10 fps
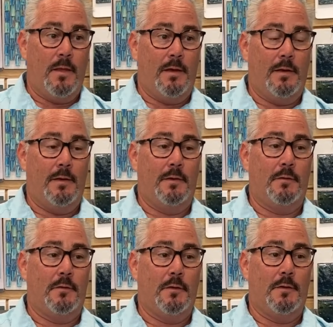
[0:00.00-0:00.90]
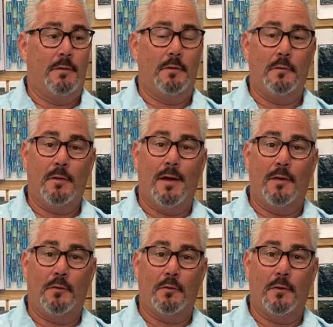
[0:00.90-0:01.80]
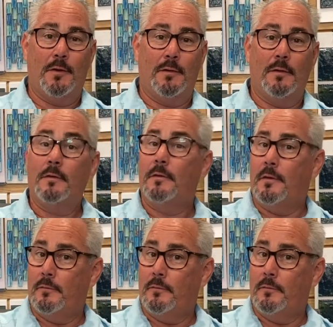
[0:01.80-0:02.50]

And you guys are in the city